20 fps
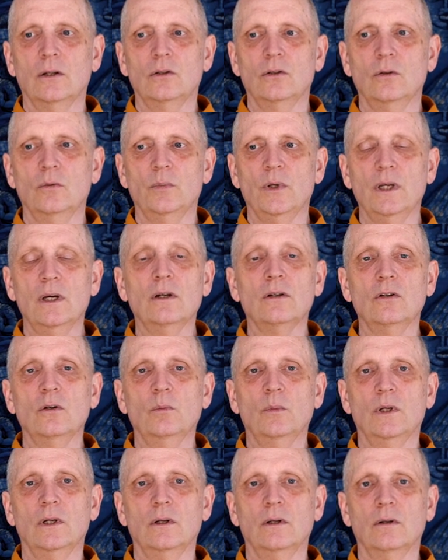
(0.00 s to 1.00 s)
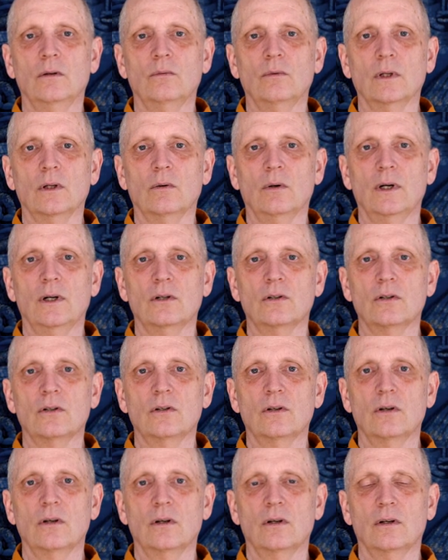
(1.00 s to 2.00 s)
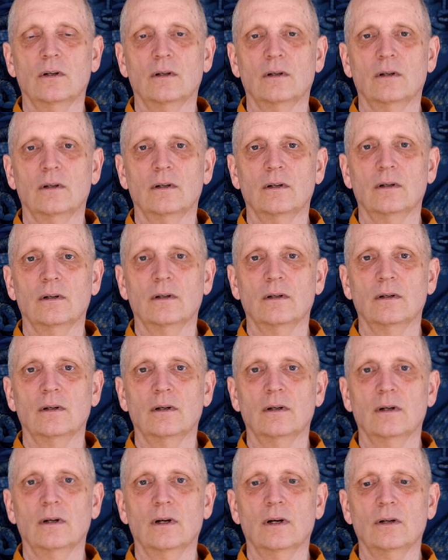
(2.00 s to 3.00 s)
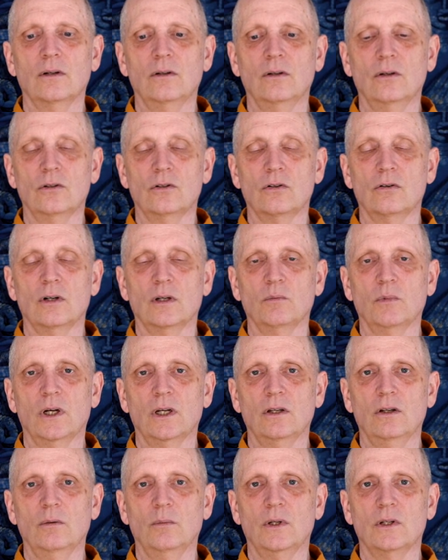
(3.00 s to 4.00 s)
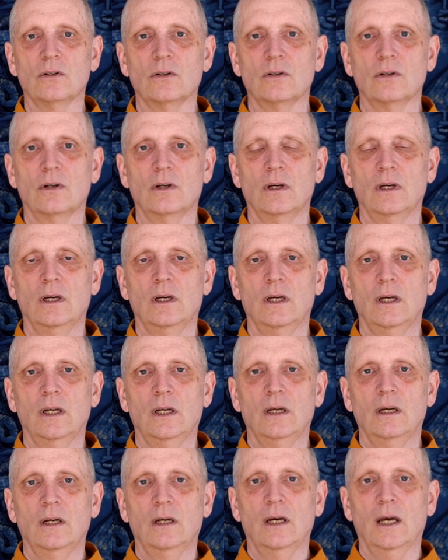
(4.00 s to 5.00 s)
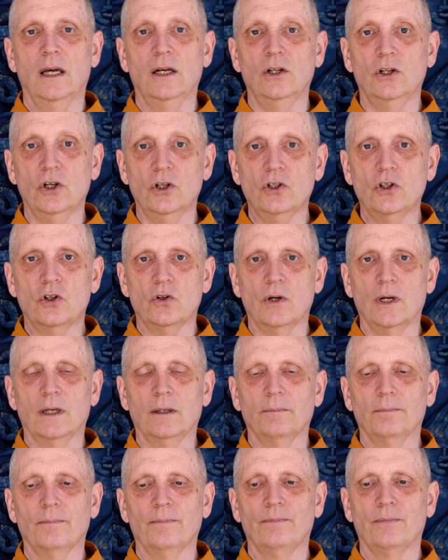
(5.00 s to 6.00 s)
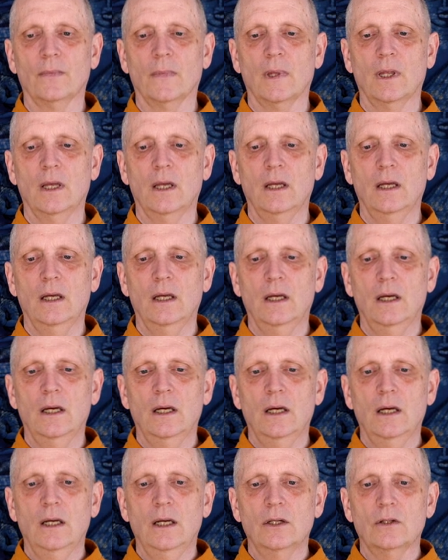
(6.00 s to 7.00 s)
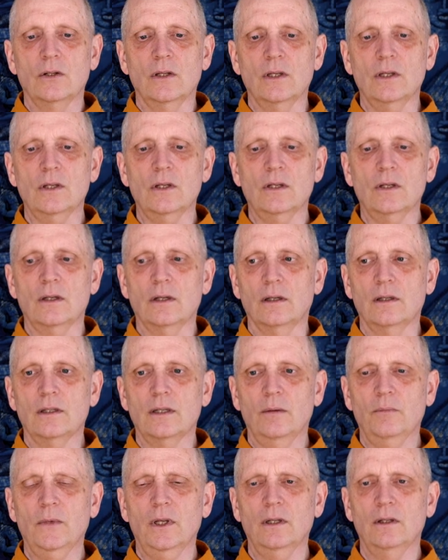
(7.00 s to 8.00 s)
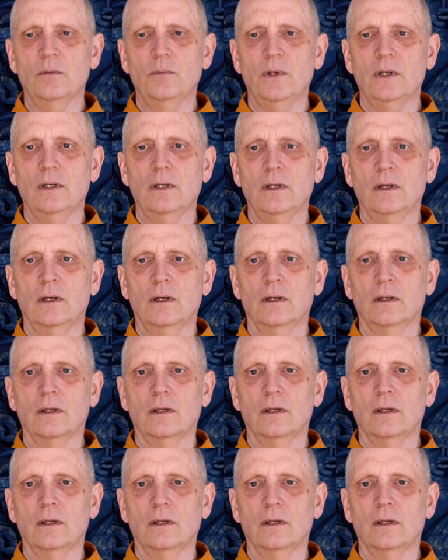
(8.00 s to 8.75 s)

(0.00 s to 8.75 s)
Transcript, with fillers: To be a human requires nurturing by humans and nurturing. So this is something to be